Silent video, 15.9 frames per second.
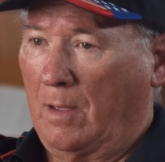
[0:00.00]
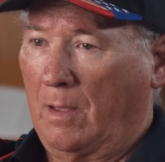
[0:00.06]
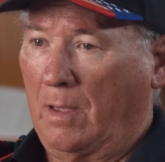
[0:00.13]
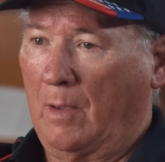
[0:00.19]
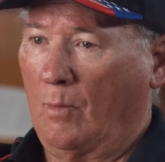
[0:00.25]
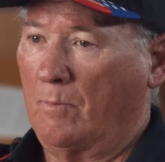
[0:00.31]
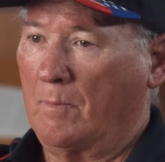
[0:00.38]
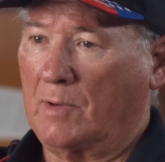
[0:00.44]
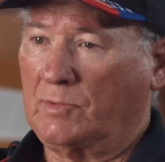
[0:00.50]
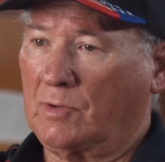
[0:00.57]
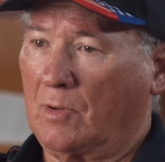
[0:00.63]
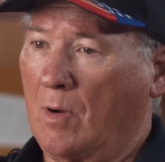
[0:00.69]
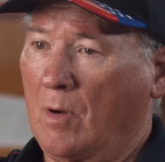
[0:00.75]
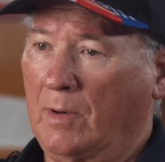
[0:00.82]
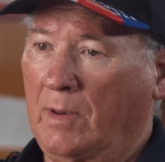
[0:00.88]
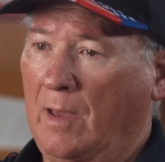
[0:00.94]
It must have
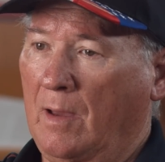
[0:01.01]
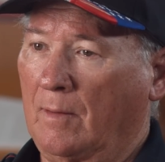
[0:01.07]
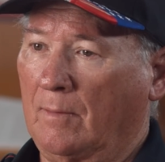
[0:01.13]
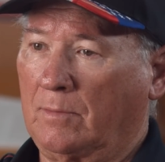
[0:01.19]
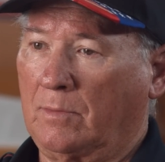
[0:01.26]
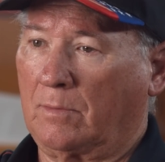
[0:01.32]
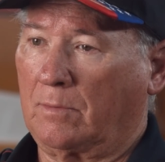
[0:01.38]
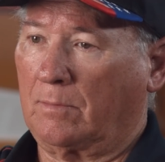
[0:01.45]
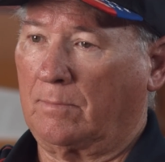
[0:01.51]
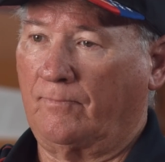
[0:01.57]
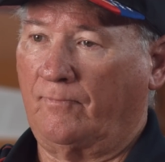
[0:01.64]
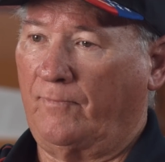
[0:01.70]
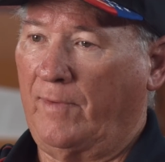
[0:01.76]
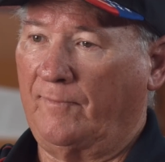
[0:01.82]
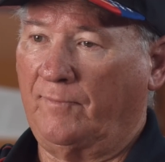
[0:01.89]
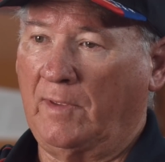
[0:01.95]
gone down
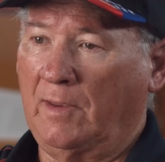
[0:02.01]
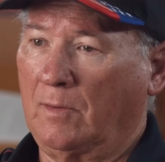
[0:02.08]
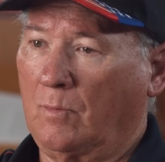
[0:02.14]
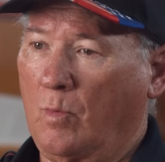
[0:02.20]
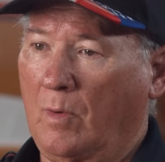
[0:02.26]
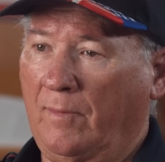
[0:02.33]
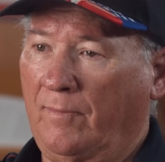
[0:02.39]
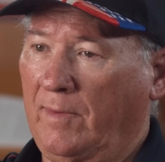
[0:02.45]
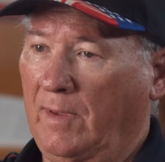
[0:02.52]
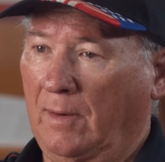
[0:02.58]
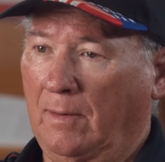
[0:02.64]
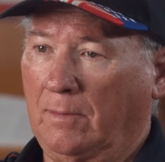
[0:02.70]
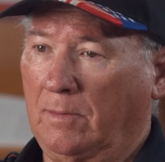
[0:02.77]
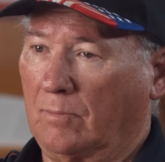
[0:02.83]
15, 20 feet.